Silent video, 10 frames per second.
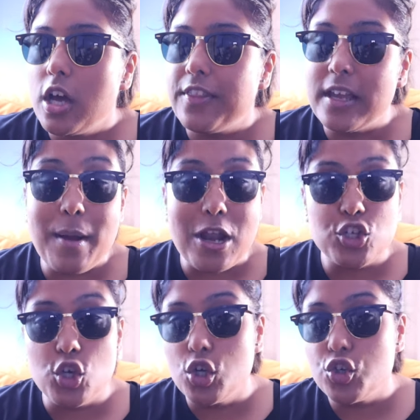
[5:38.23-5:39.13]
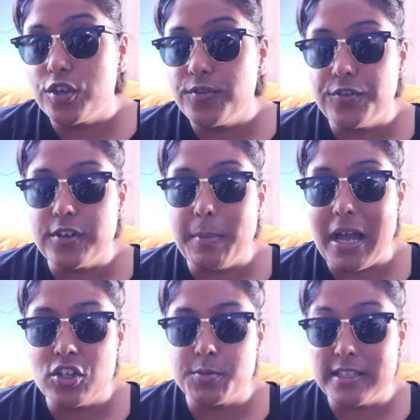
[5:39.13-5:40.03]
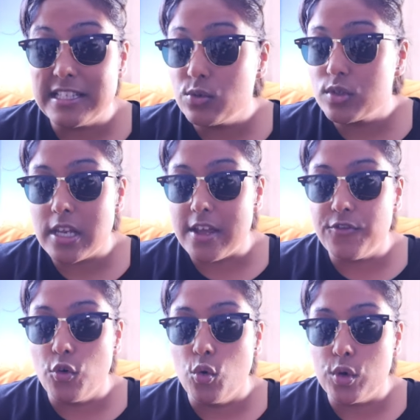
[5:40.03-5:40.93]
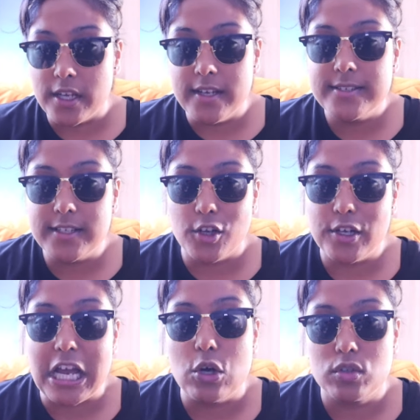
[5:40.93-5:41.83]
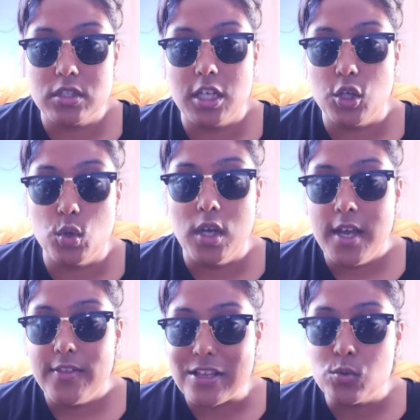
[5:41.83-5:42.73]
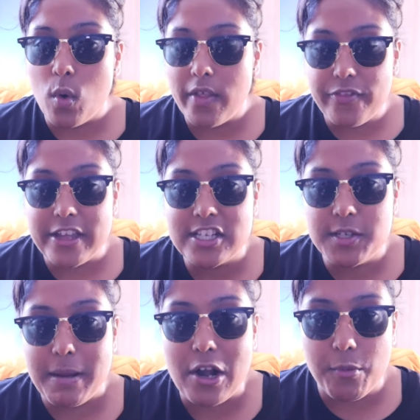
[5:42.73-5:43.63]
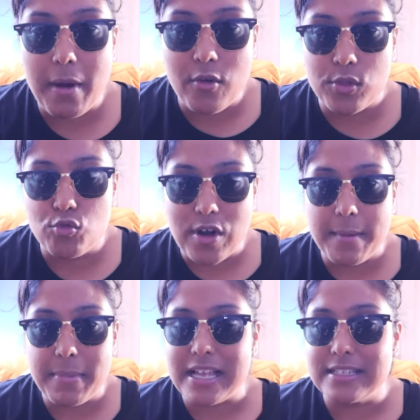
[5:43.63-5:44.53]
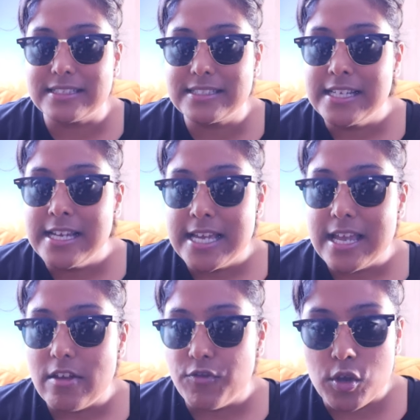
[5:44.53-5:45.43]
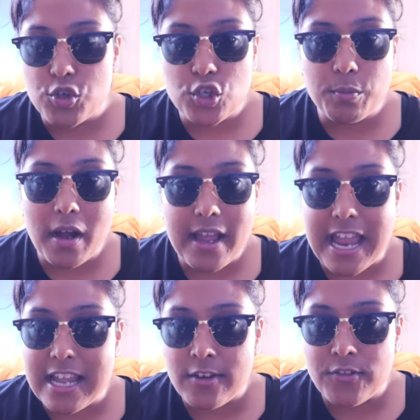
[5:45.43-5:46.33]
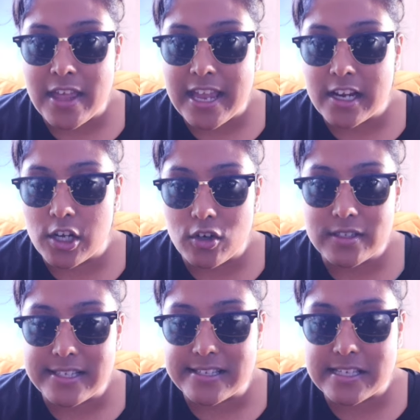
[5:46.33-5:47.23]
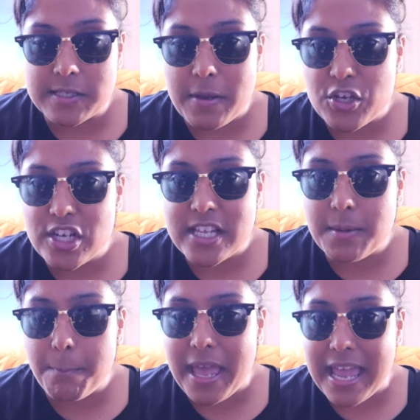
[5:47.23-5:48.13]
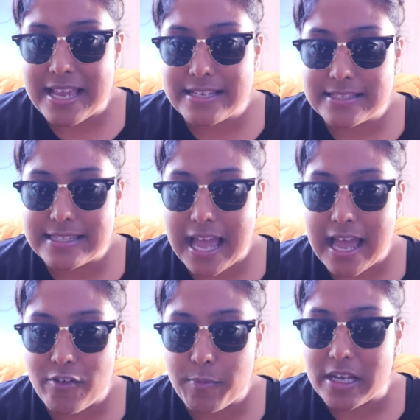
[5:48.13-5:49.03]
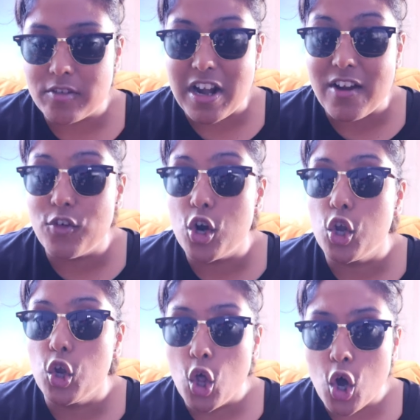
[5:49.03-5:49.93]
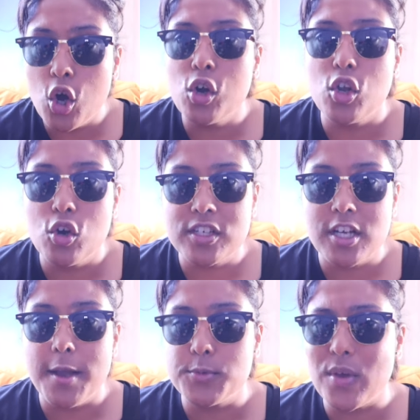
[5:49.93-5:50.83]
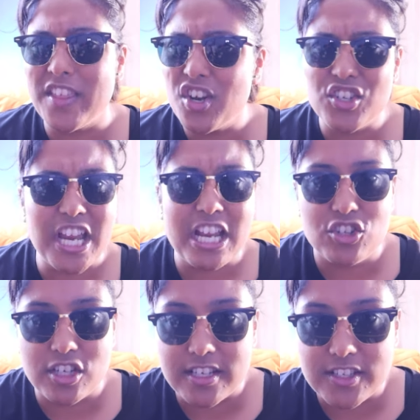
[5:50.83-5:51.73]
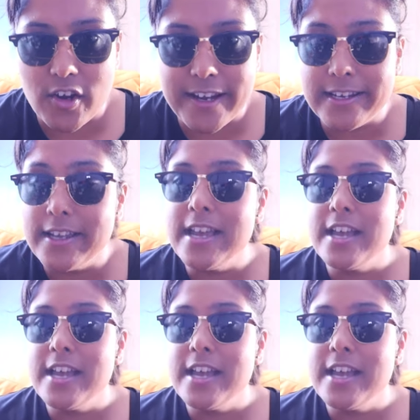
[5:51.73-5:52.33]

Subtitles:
I think, about £250, but this was like 4 years ago now. So that's one thing to bear in mind with Ray-Bans. If you do buy any of their glasses, especially the pairs that have been around for a long, long time, where they don't change the design,